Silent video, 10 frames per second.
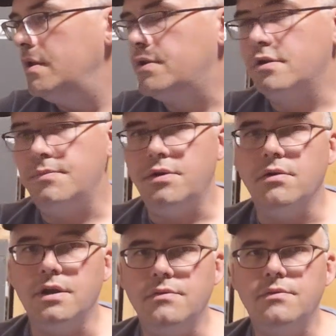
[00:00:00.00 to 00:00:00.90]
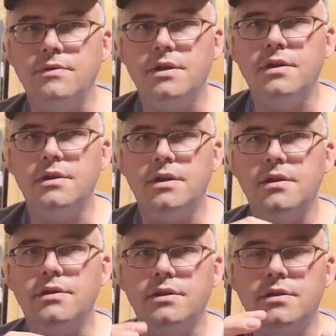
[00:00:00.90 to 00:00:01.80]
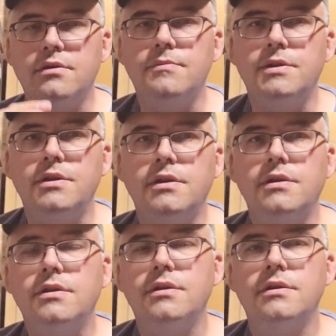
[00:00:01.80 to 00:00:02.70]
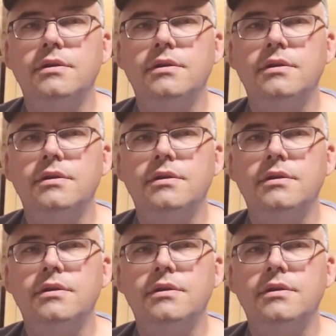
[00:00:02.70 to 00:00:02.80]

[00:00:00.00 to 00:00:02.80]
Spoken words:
It's going to be great when we get it done. It's going to be nice.